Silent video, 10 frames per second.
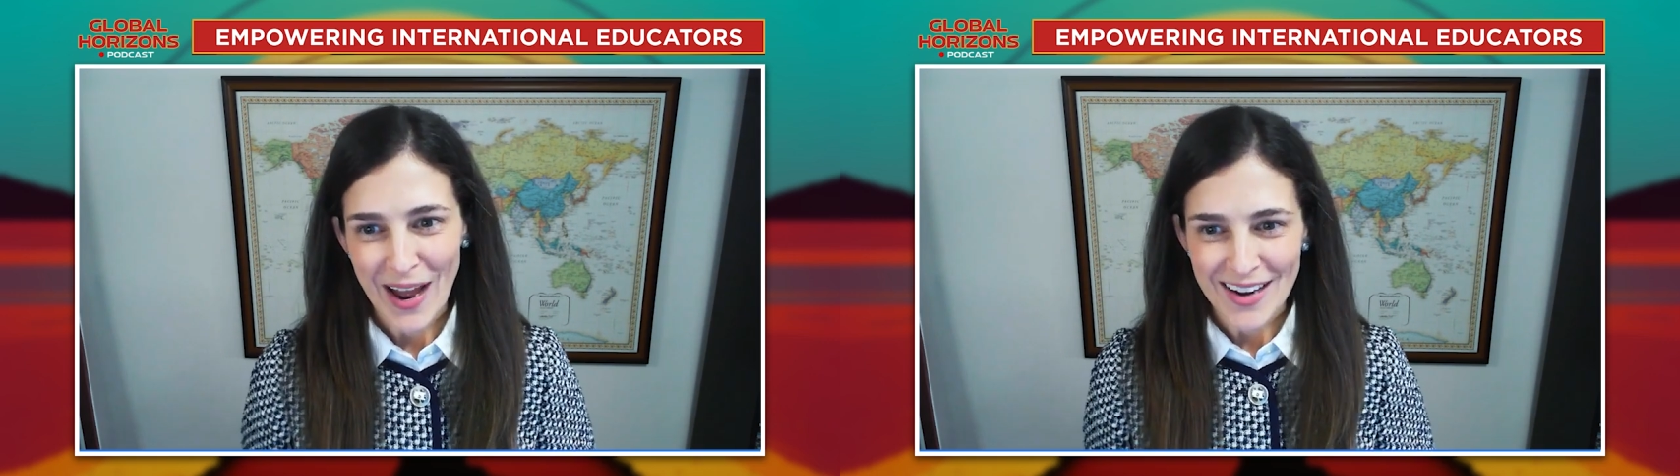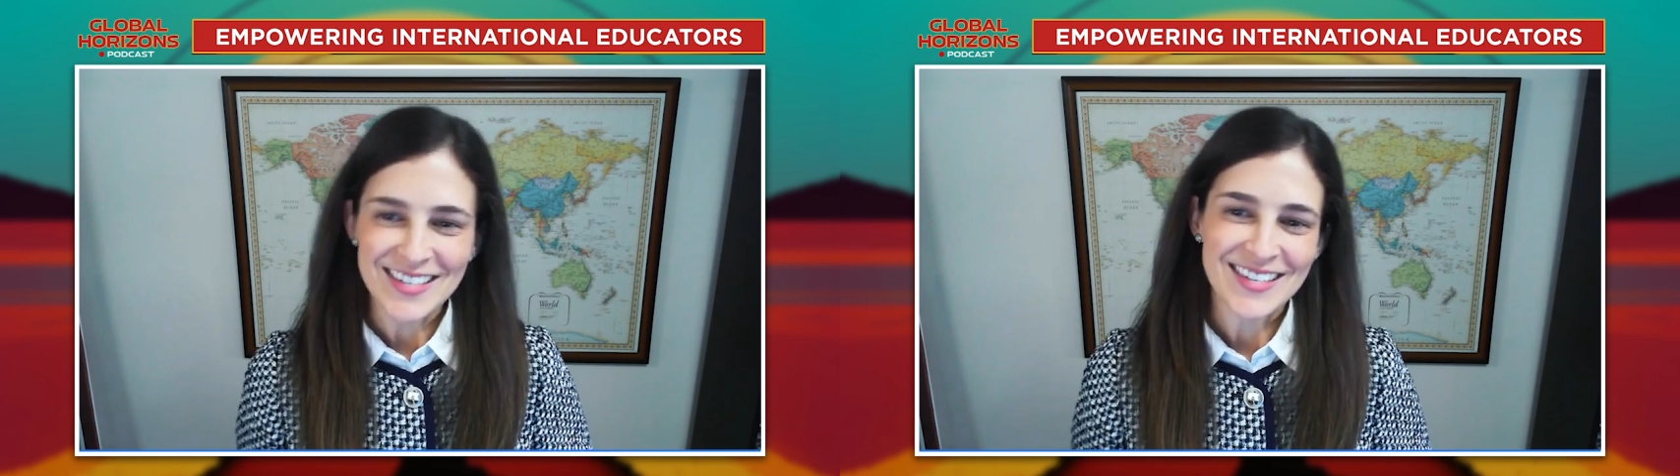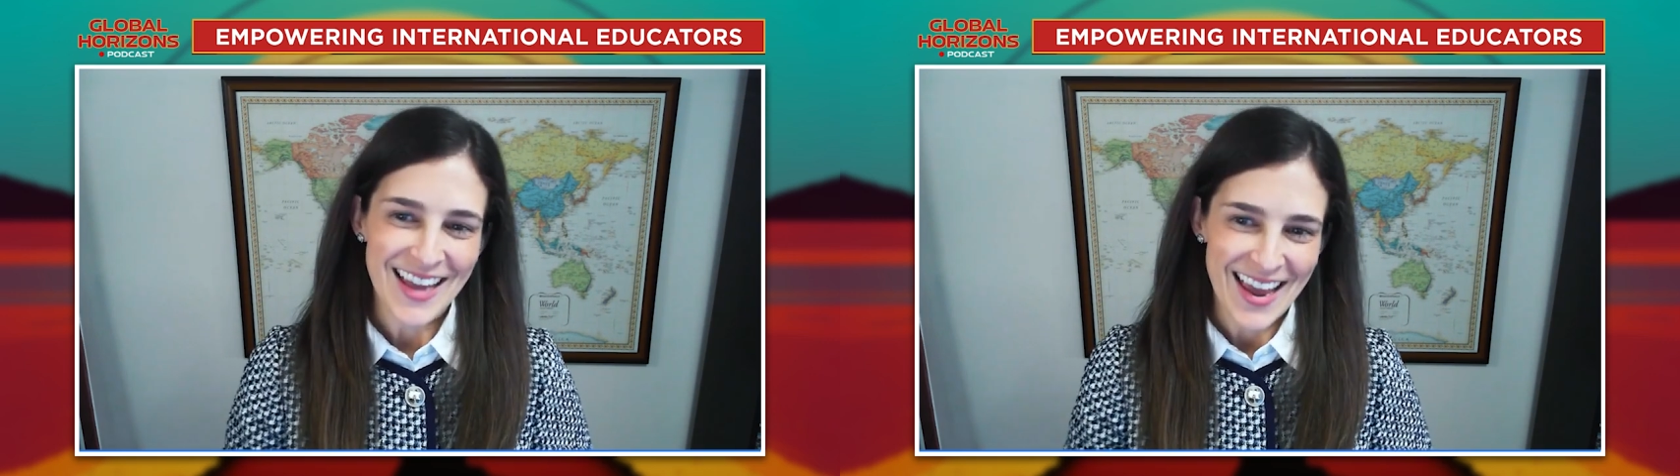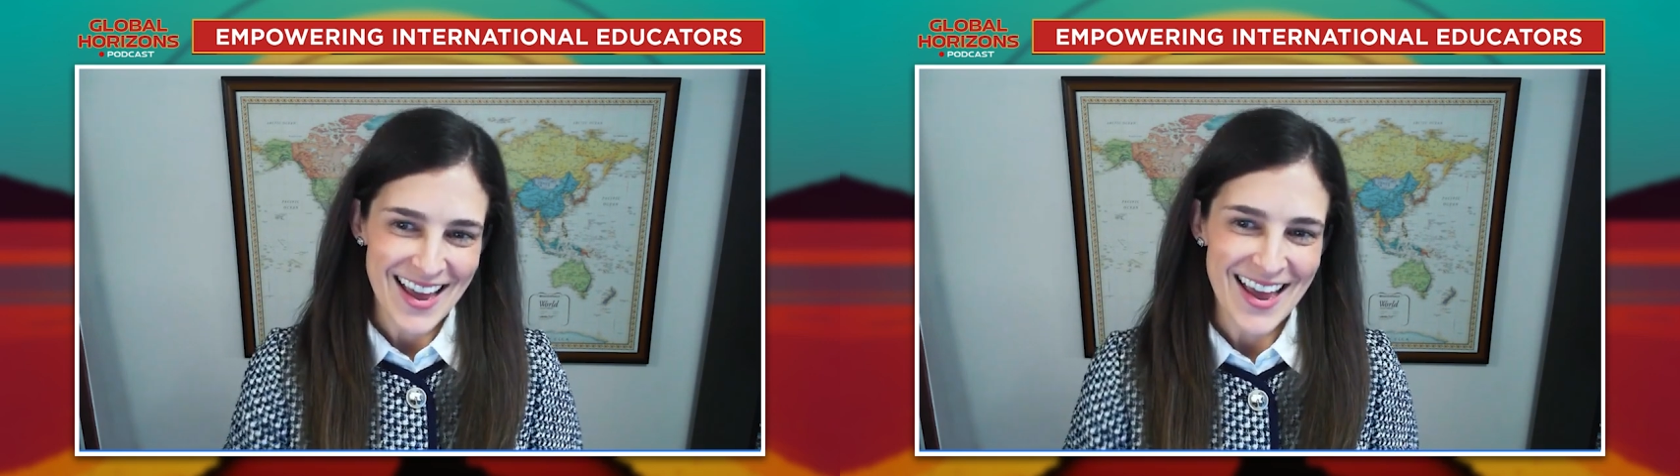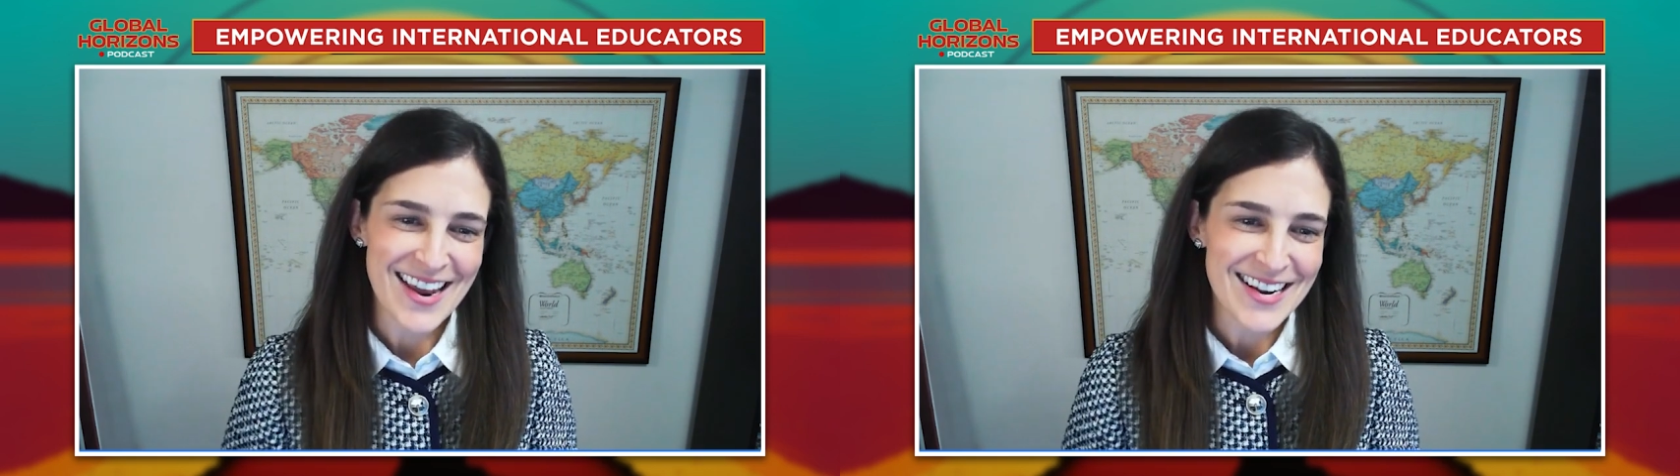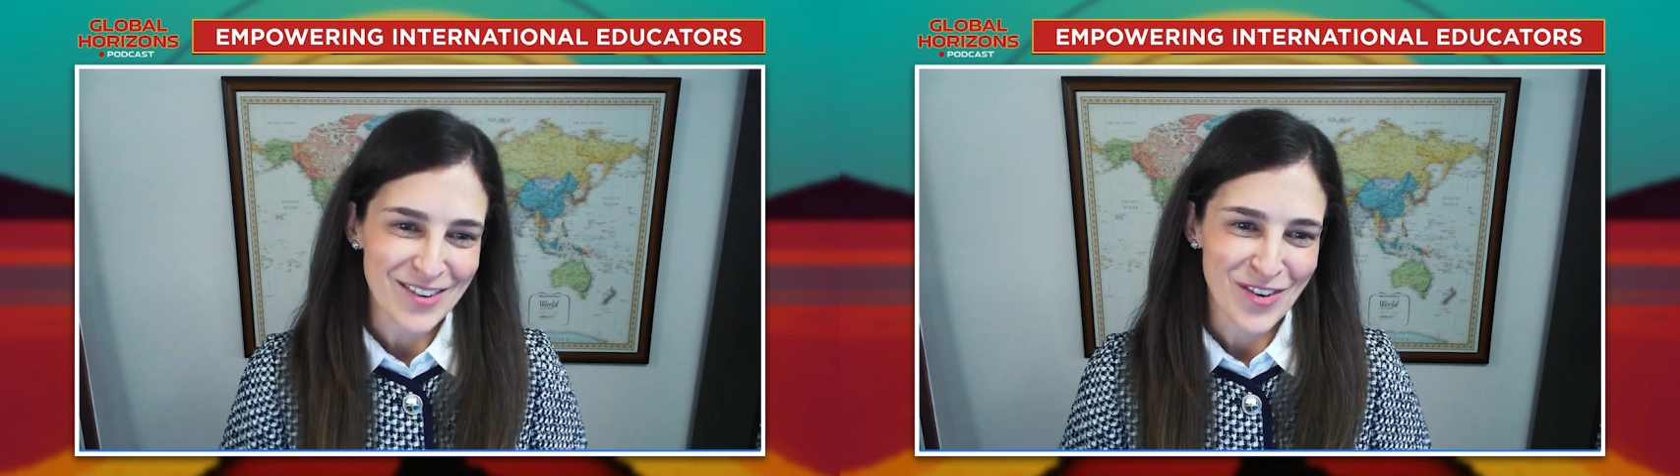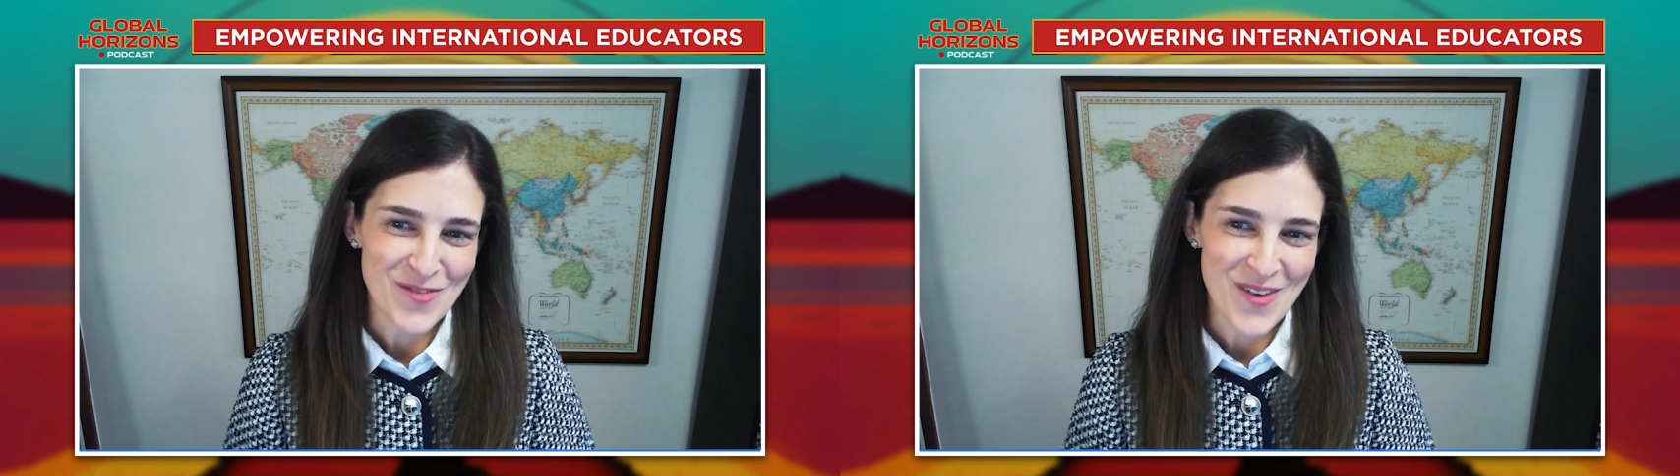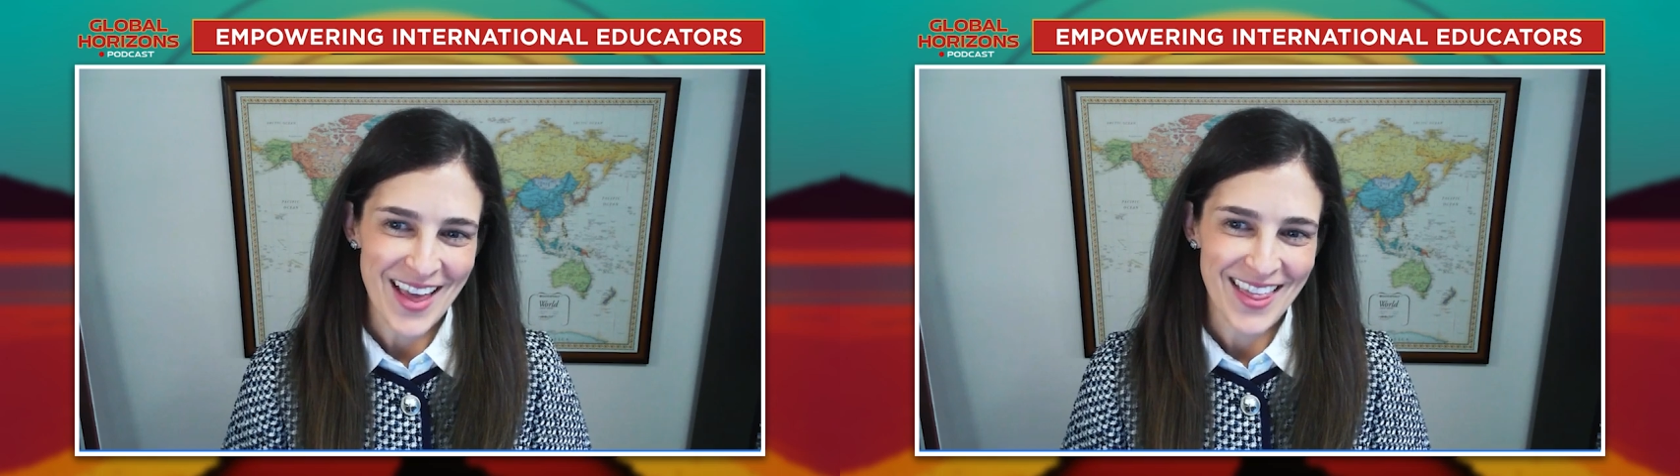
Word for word: but in a different way